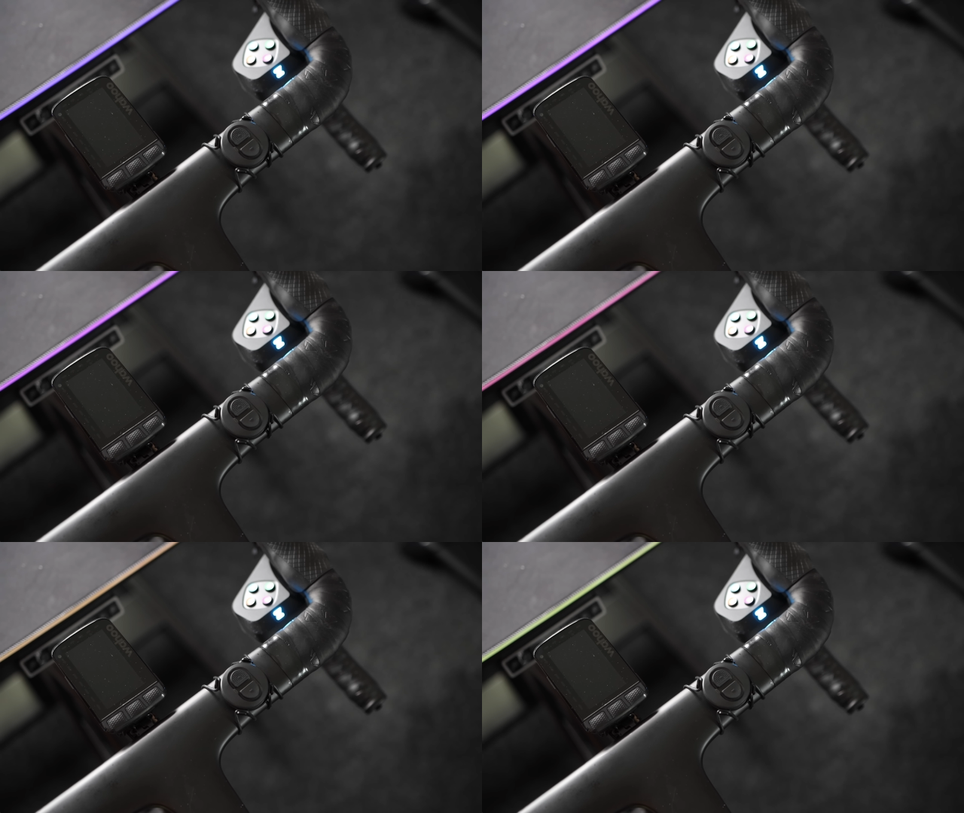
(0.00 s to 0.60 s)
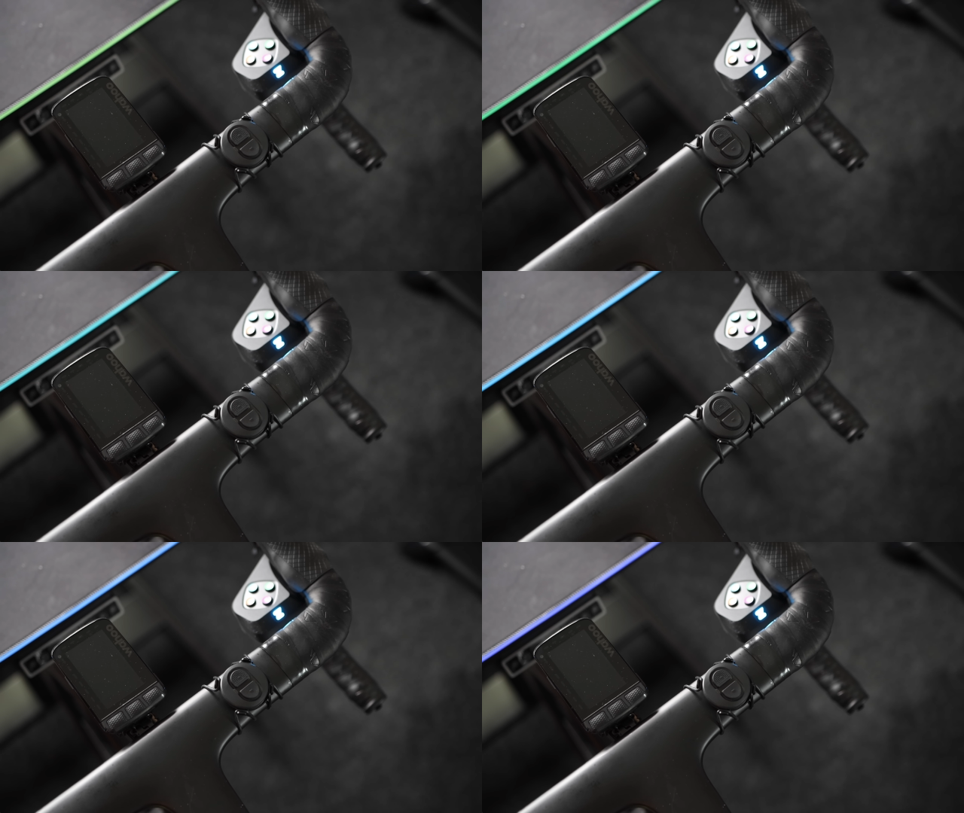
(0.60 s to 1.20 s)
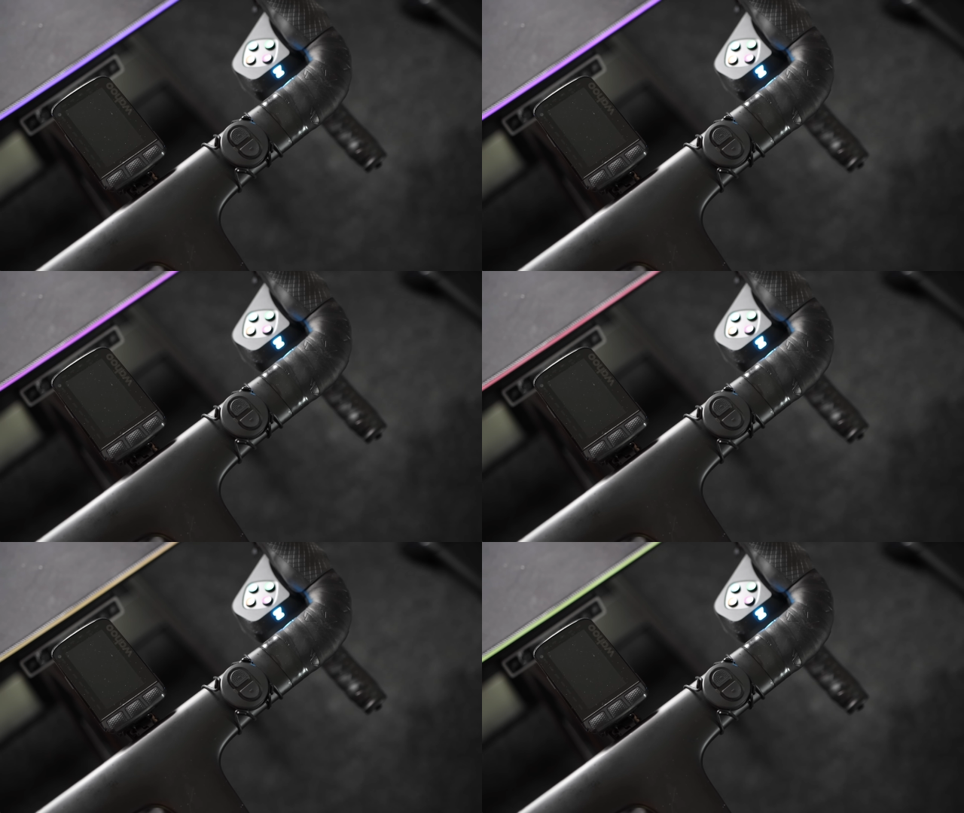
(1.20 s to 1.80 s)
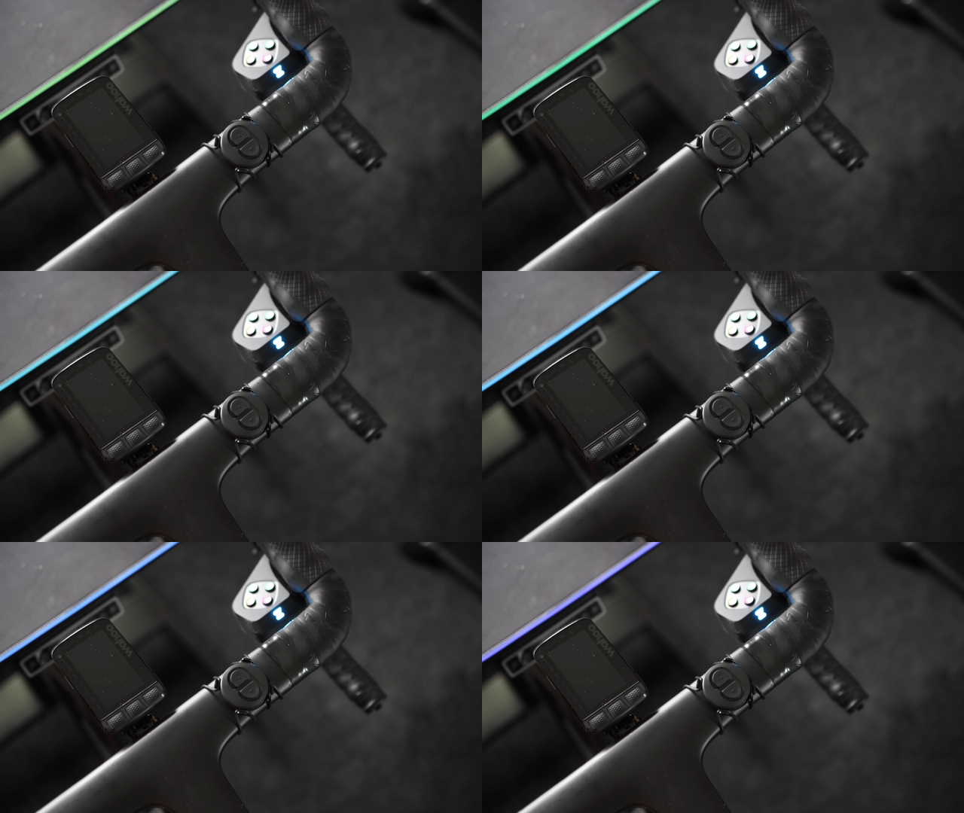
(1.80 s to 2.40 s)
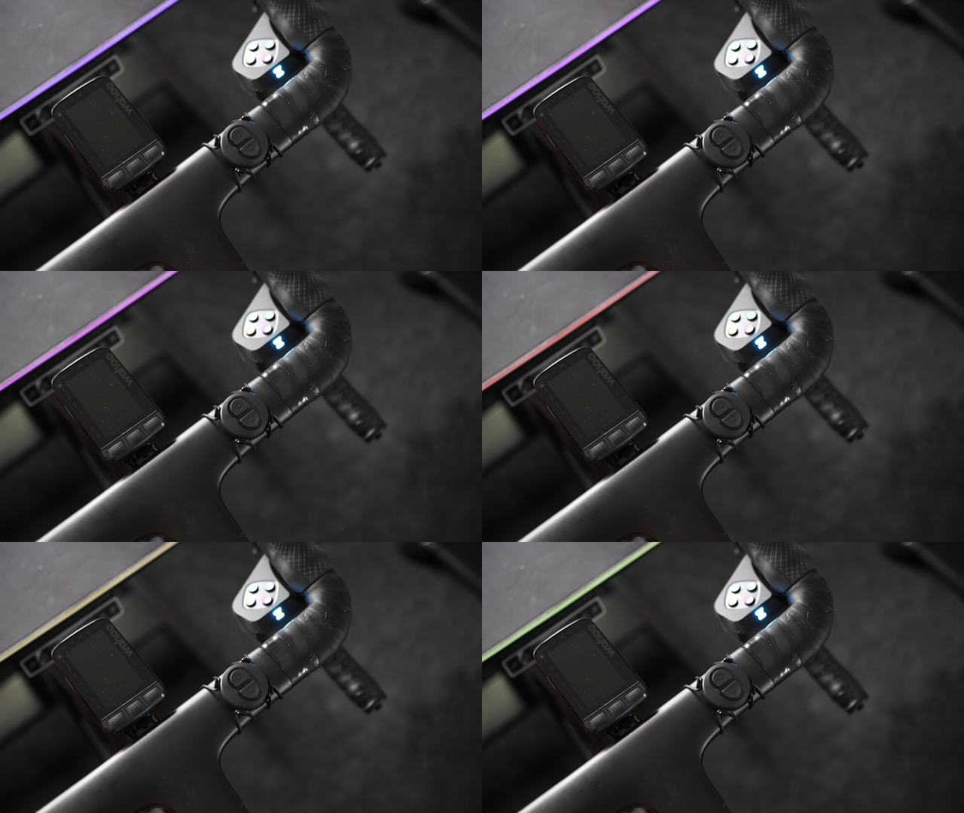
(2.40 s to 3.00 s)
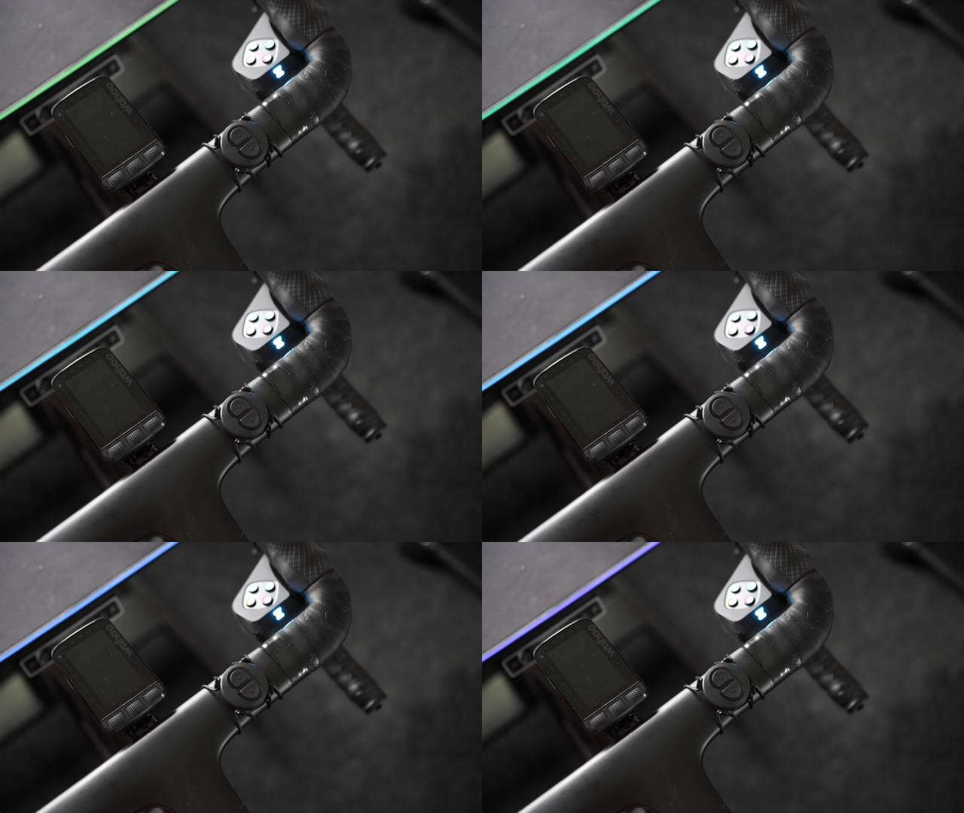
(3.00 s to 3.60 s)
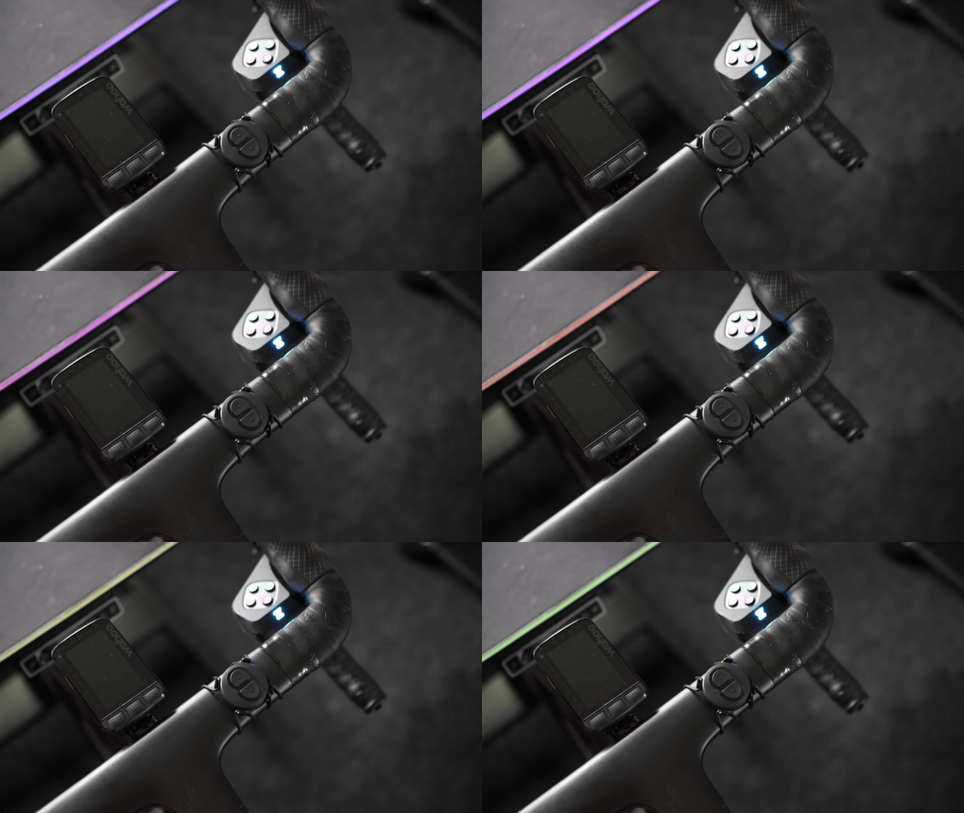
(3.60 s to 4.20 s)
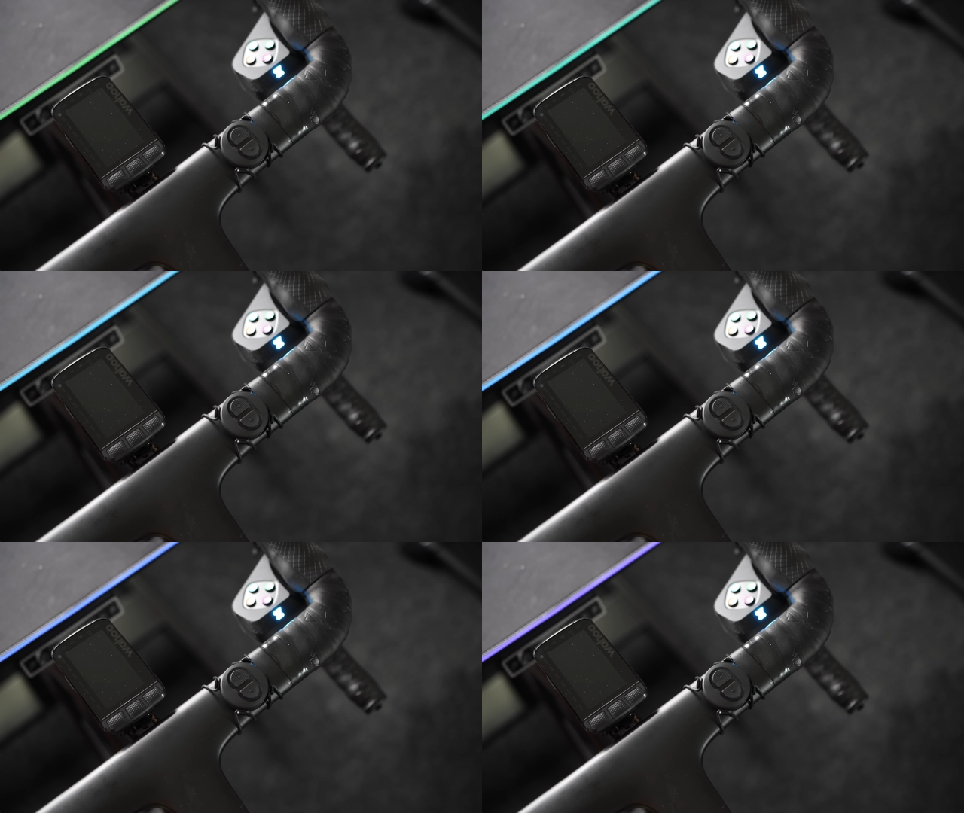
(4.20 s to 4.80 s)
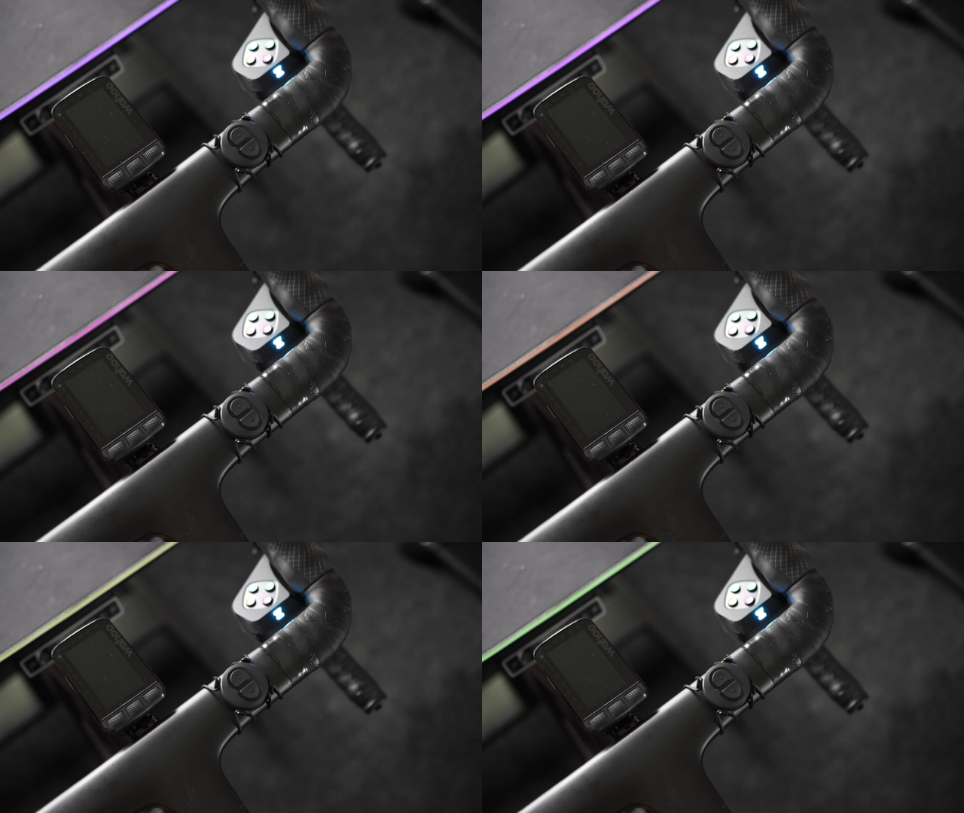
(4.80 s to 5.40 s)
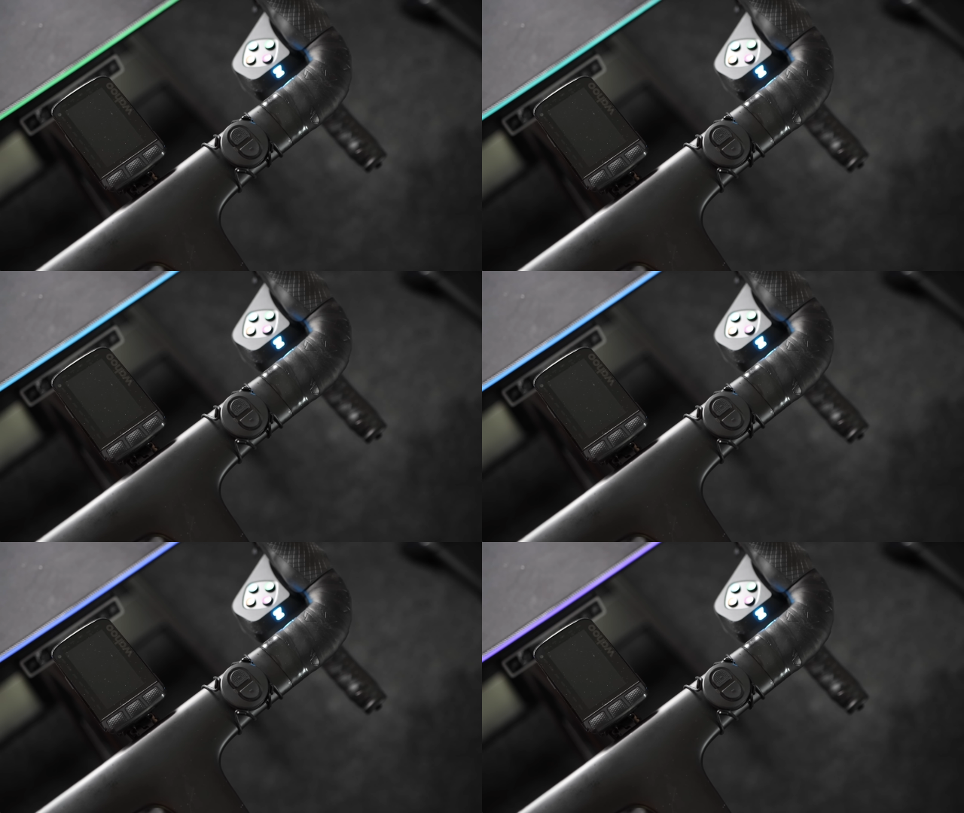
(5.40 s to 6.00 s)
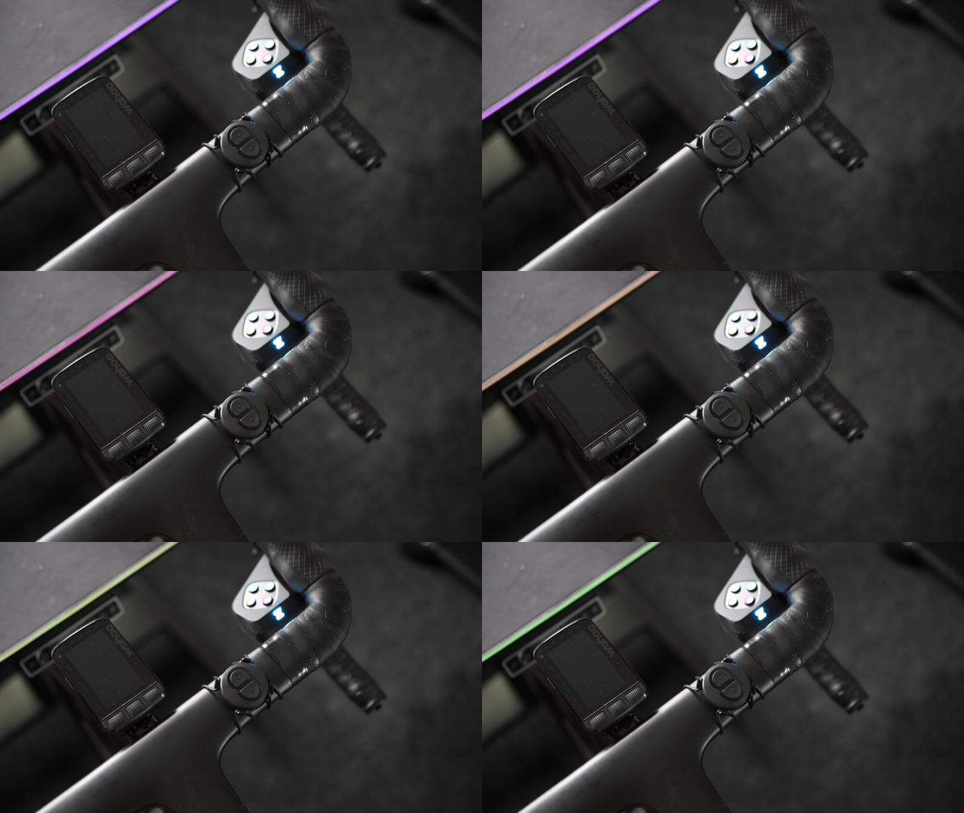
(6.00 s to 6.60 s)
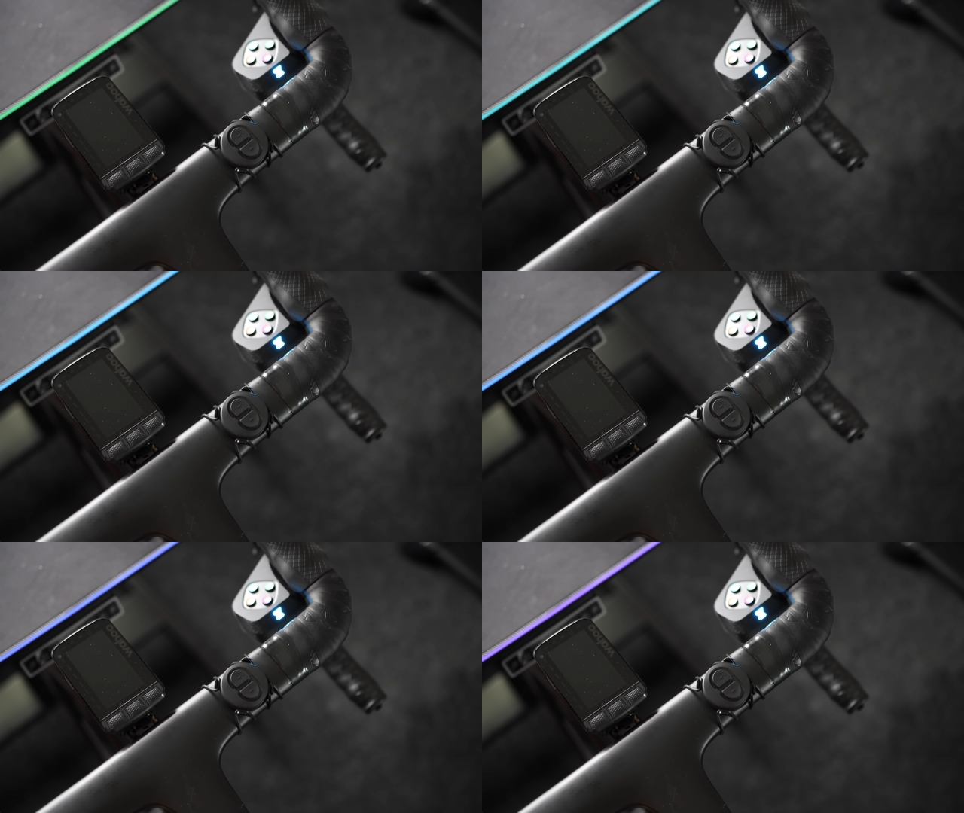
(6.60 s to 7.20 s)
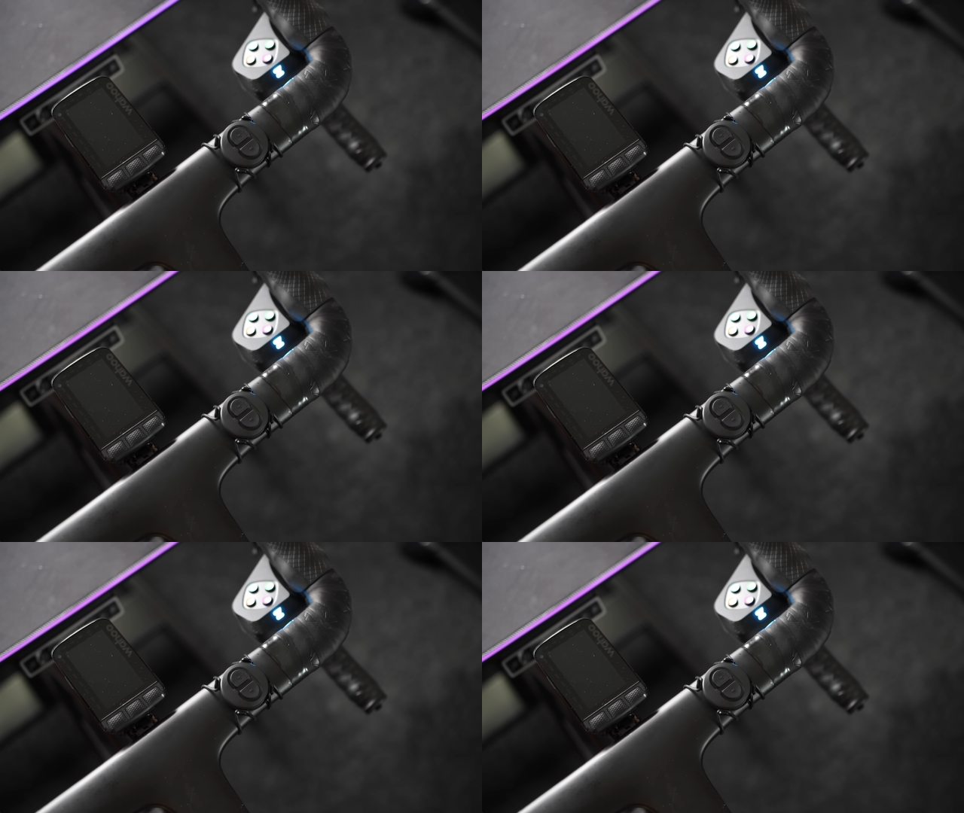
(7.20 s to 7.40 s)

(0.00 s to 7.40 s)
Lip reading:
(no speaker visible)